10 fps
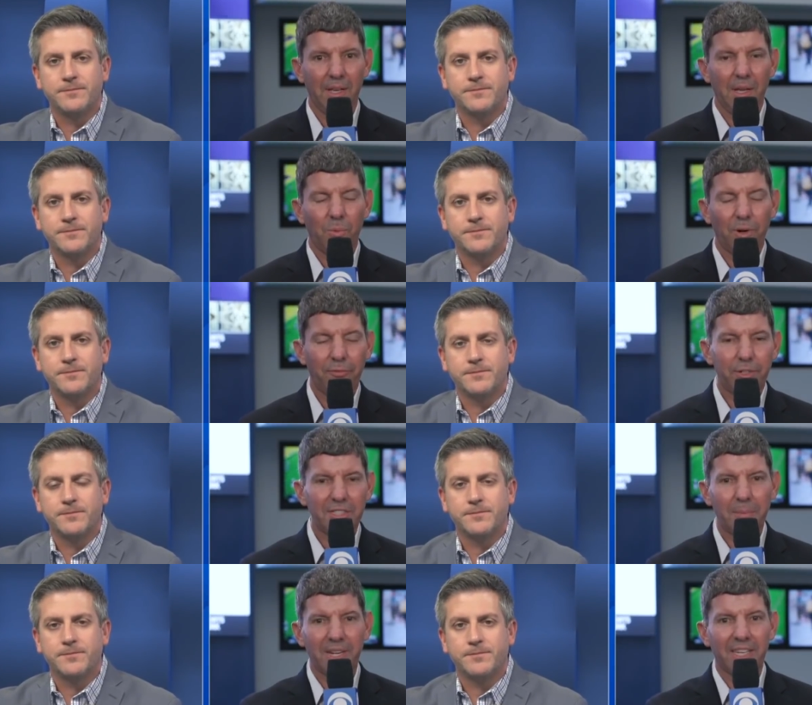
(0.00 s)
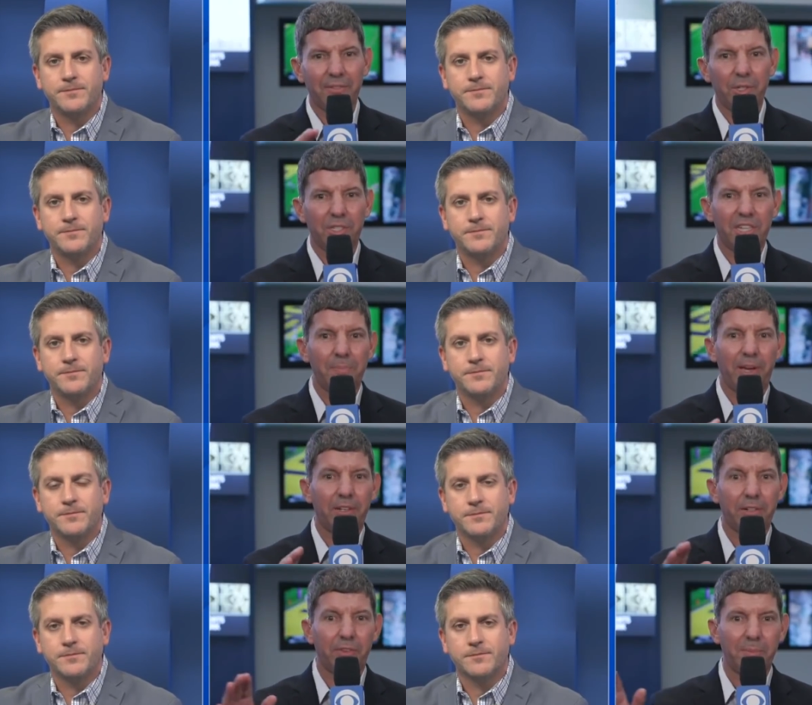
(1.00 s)
Speaker 1: Well, first I'm going to give you a tip I
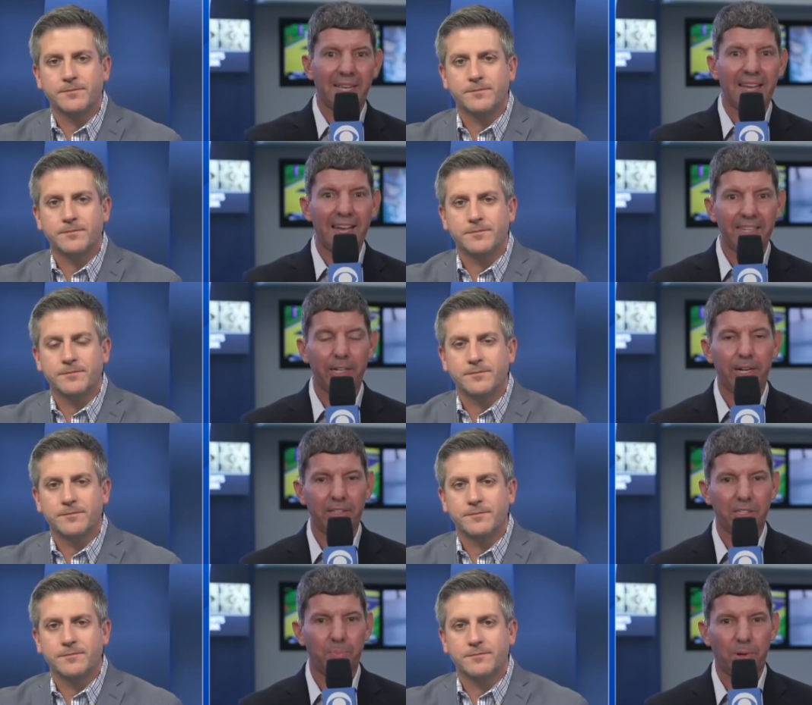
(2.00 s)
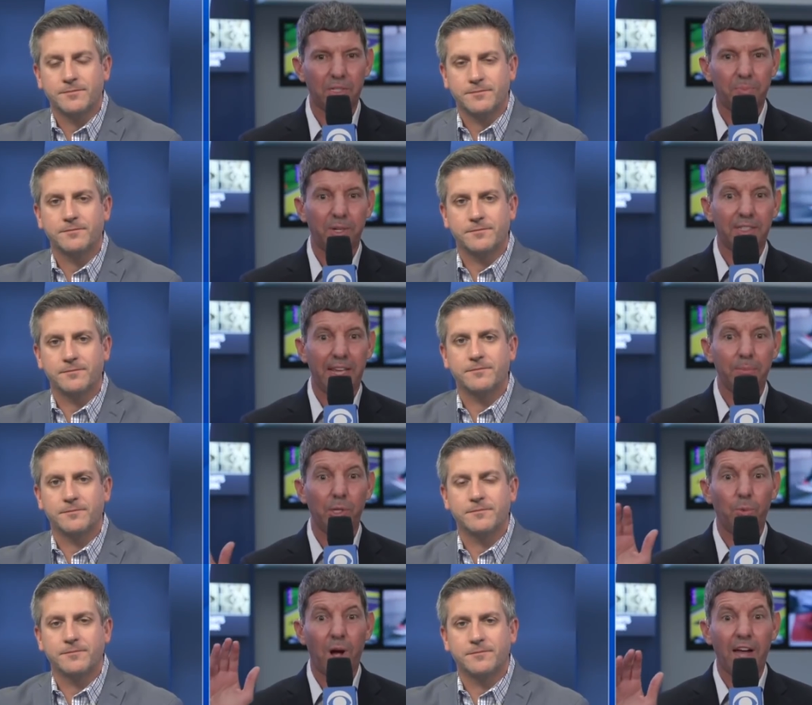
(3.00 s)
heard from a guy here at the sportsbook named
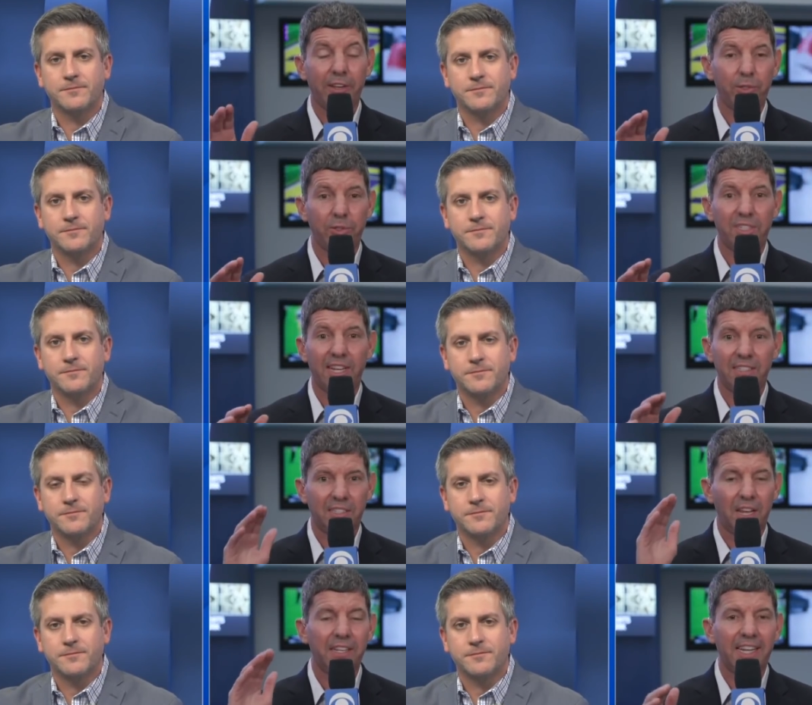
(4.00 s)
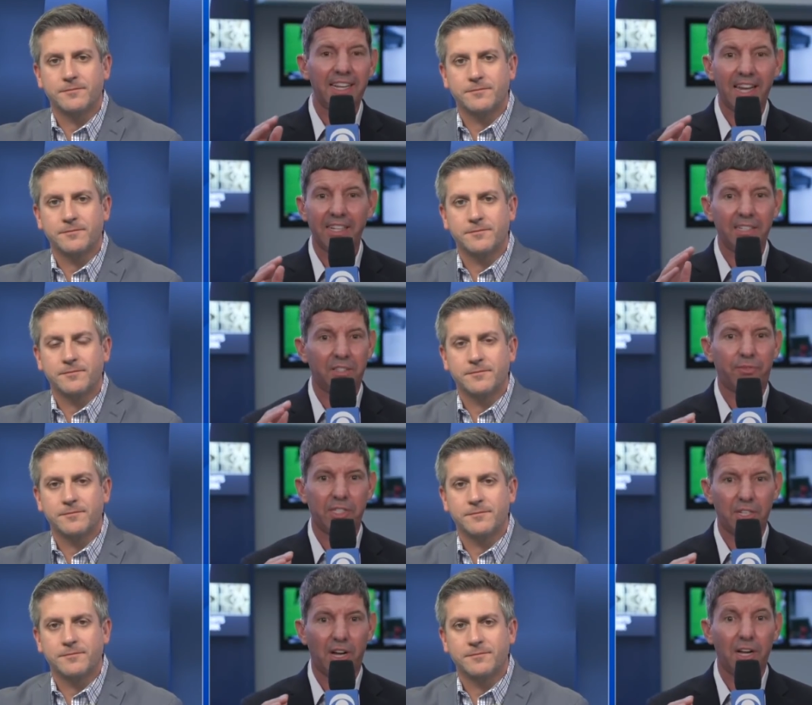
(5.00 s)
Luan, who said Sunday night is for
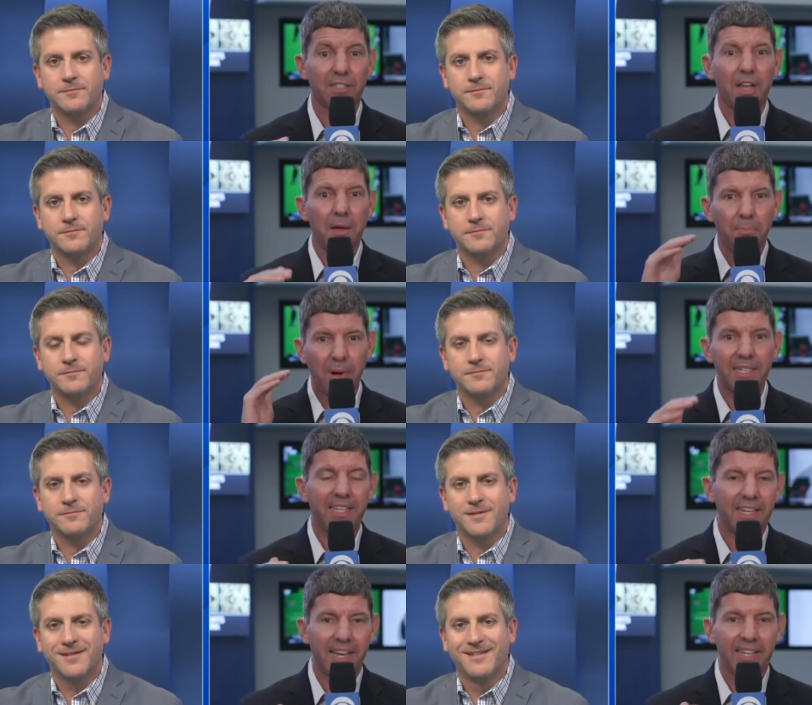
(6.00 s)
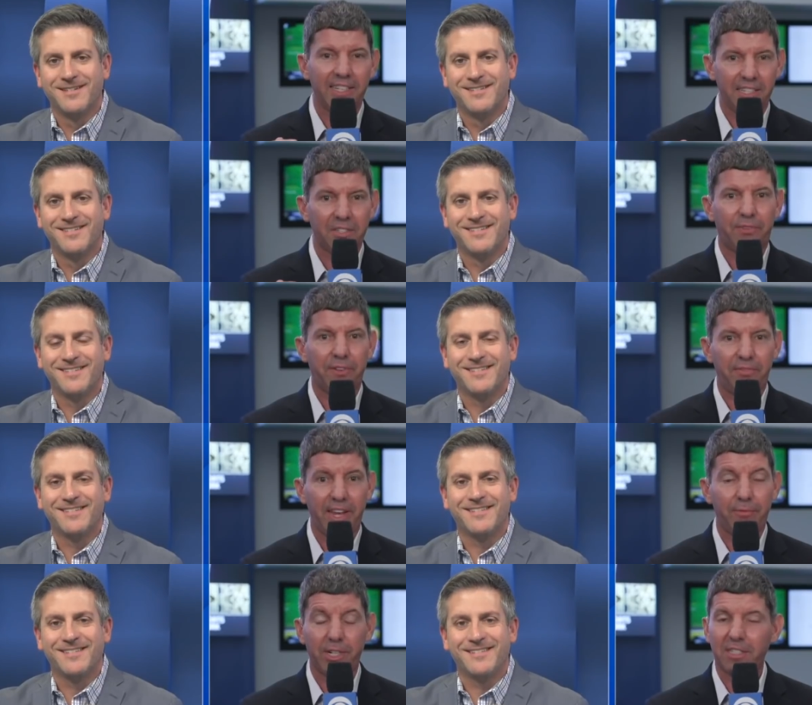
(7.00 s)
dogs, Monday night is for
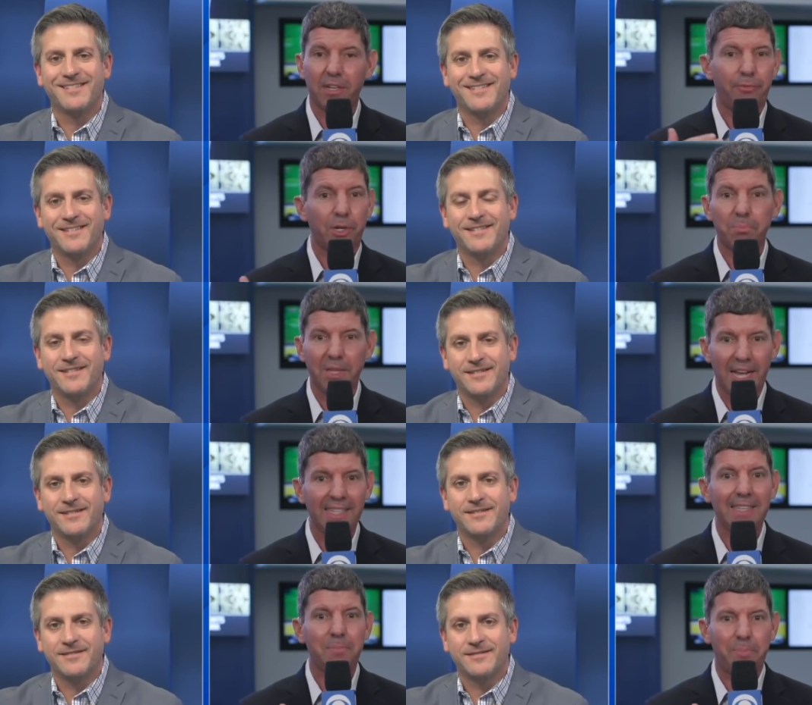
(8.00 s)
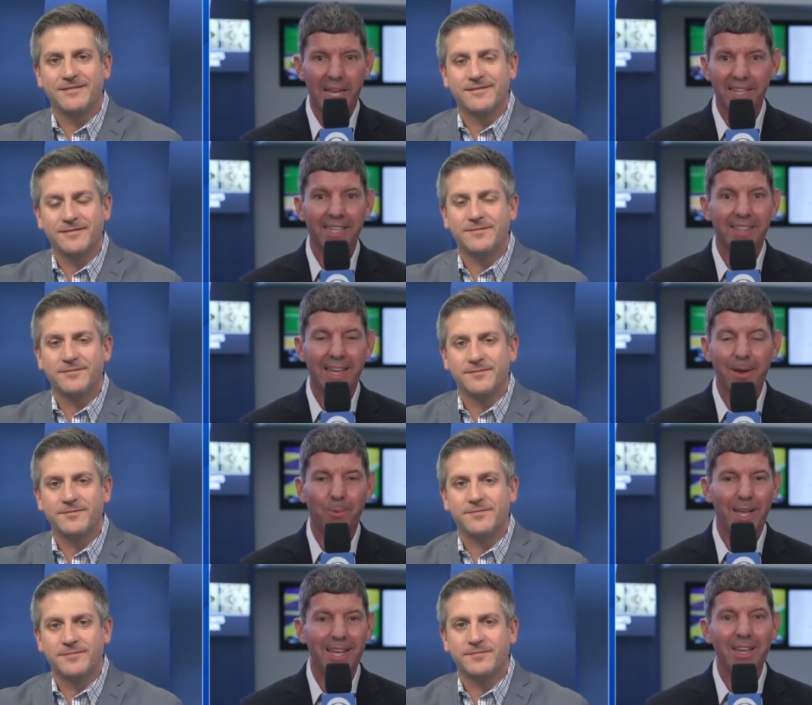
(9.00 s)
favorites. And if you're blindly betting it that
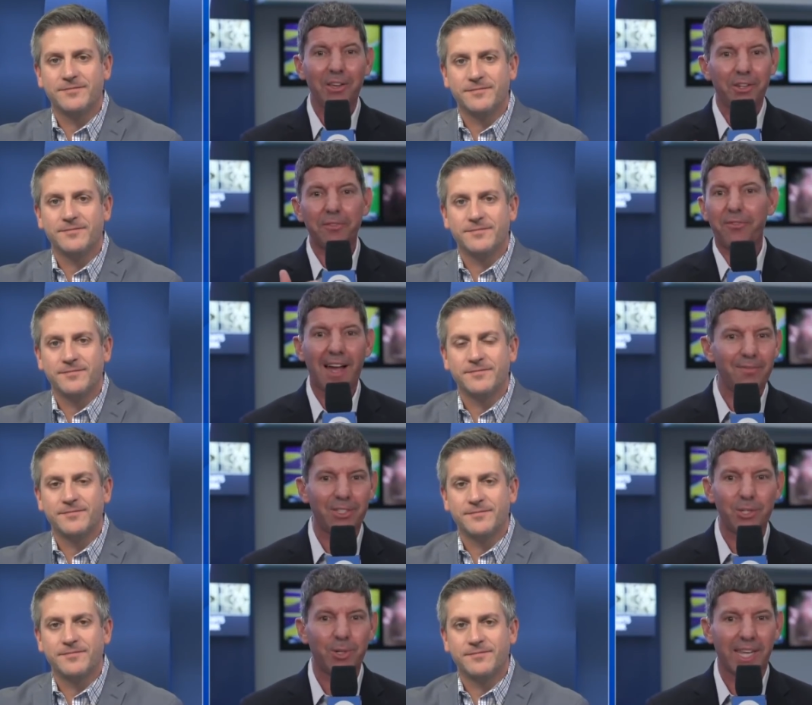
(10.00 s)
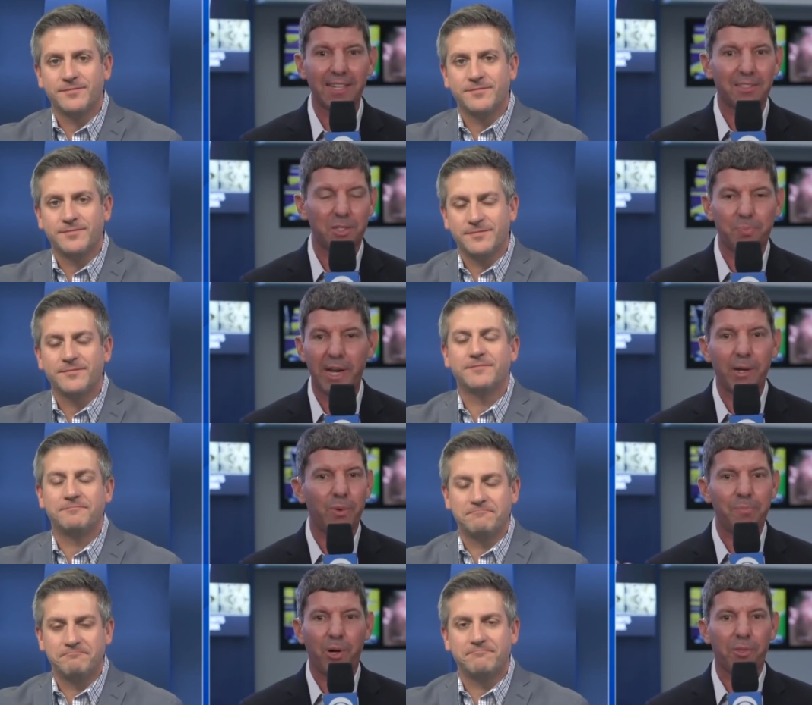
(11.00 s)
way, you're 5-2 against the spread, and
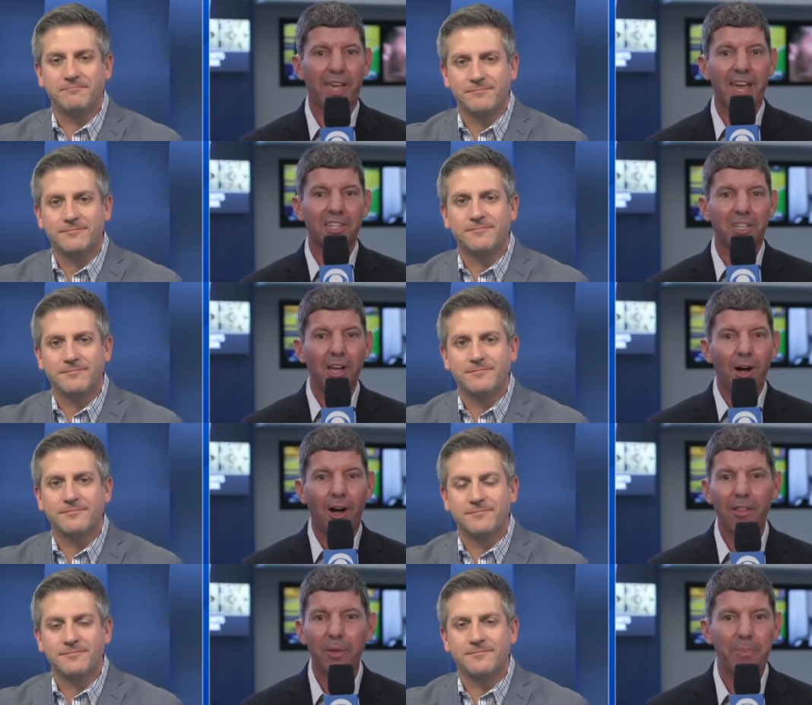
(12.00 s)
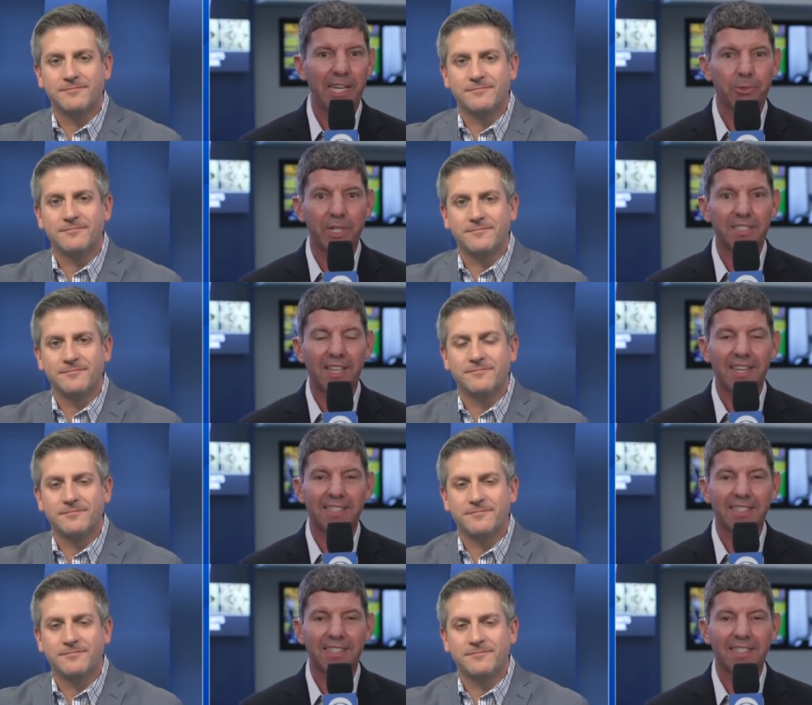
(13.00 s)
we both cashed on the Patriots last